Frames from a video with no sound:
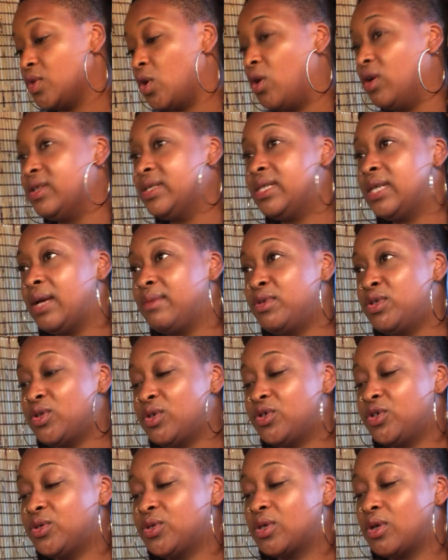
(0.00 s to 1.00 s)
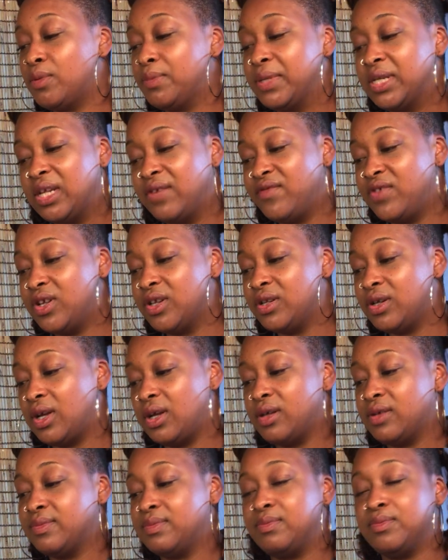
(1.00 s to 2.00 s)
All this time you thought you was going to be living in,
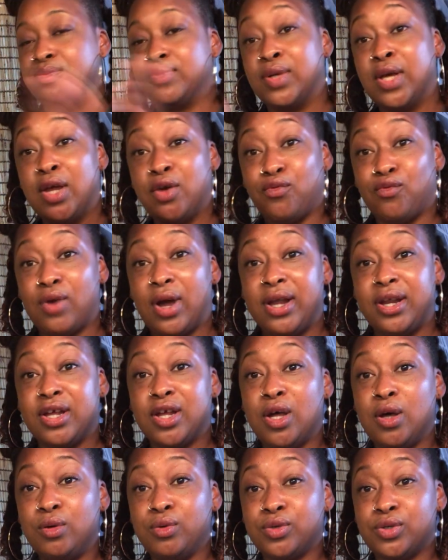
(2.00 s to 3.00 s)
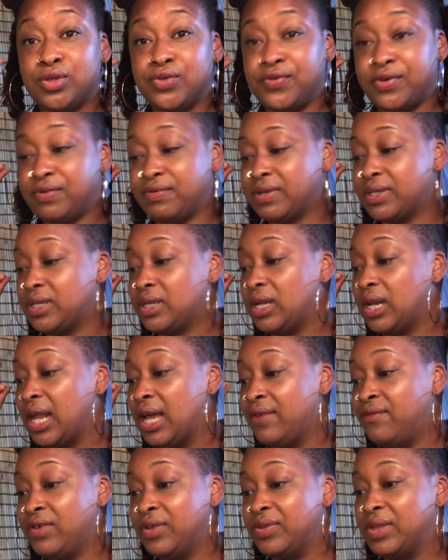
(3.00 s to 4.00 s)
um, riding coach for the rest of your
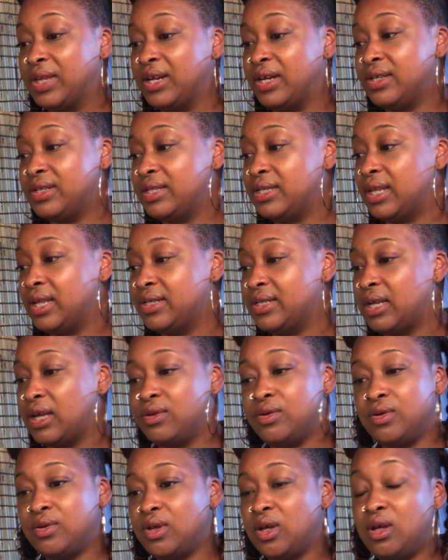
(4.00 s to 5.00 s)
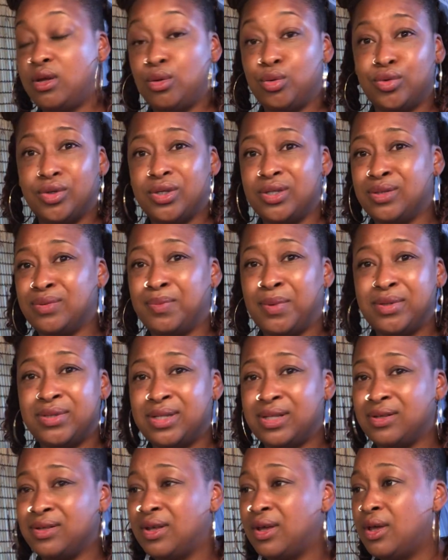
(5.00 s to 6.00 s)
life. And then they, they tell you, no, you're
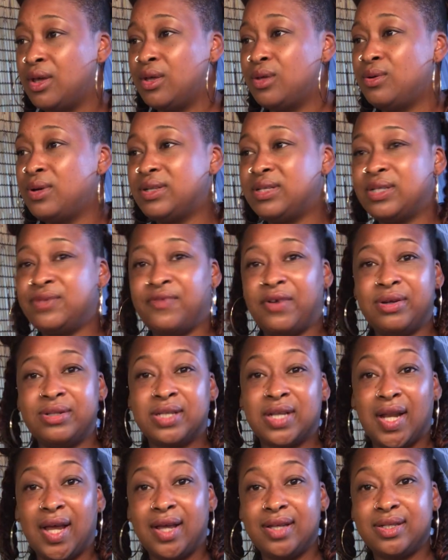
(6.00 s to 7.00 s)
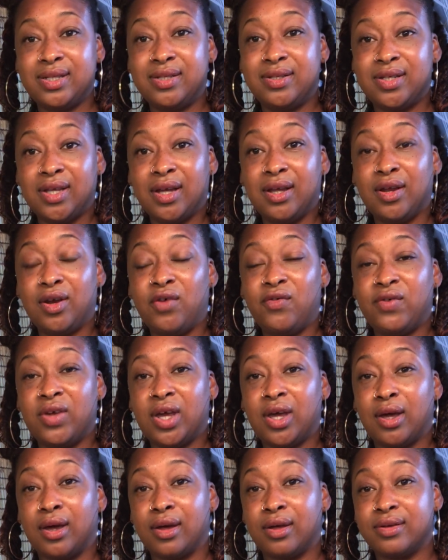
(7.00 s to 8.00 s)
supposed to, you got this first class ticket over
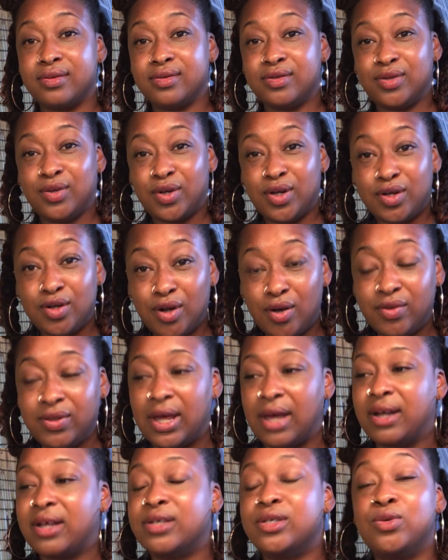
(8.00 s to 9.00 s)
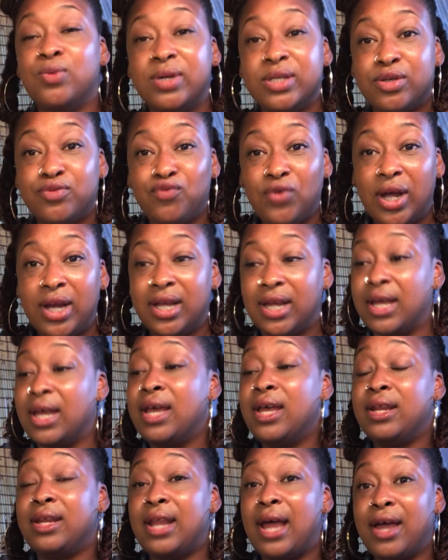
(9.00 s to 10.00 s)
here. You didn't know that because you wasn't ready.
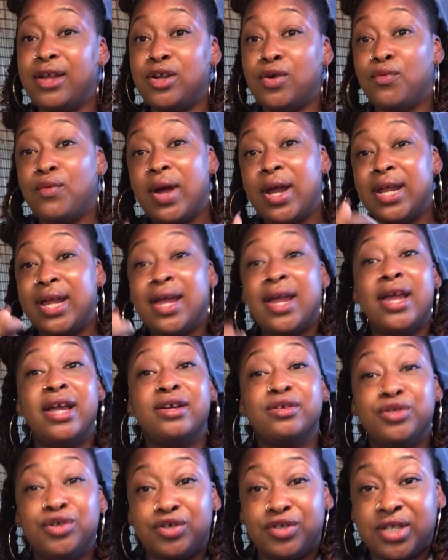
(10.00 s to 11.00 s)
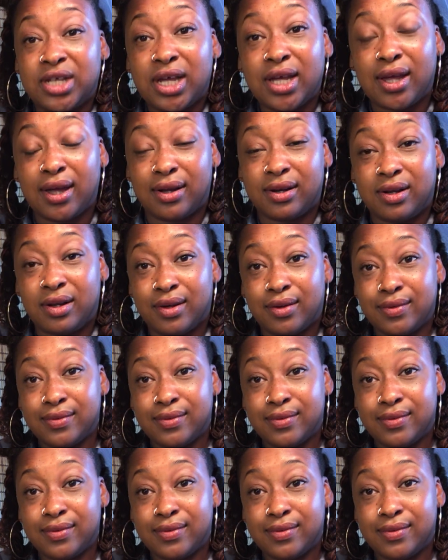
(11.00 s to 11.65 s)
Now you're ready. Here's your ticket.